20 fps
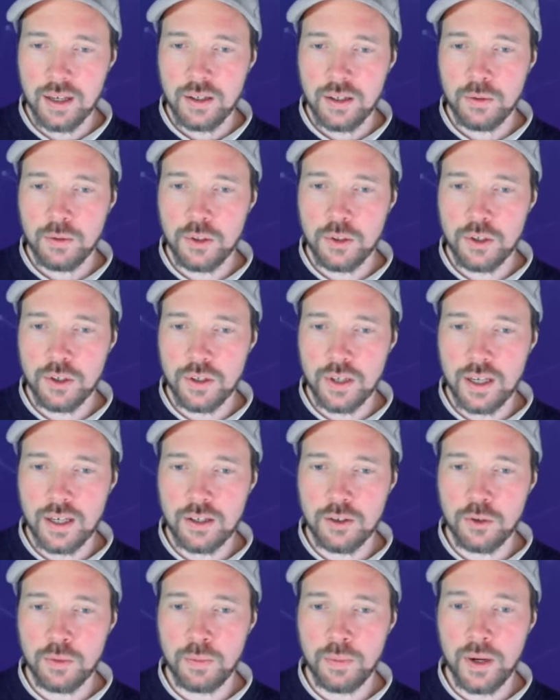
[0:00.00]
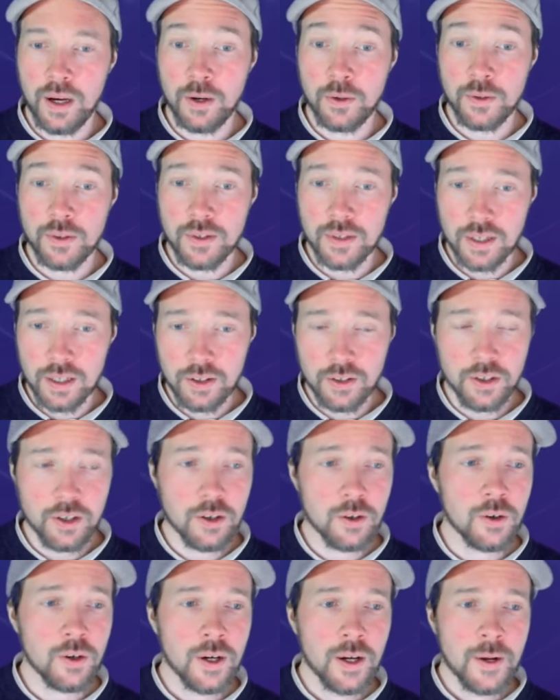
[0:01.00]
which is x to the power
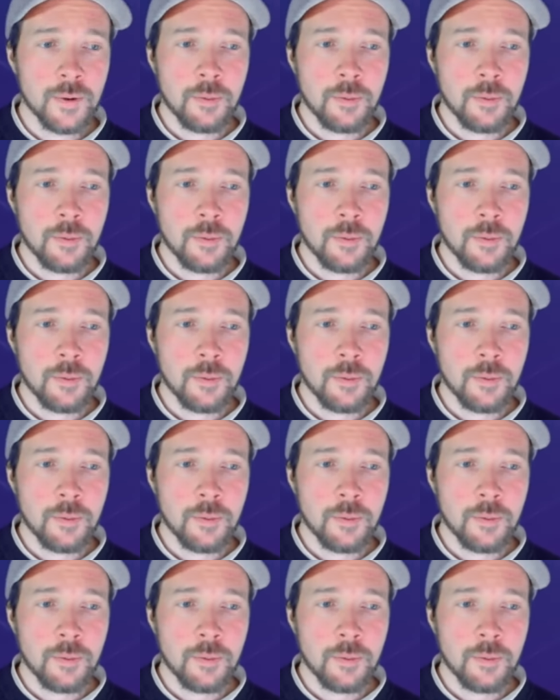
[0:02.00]
0,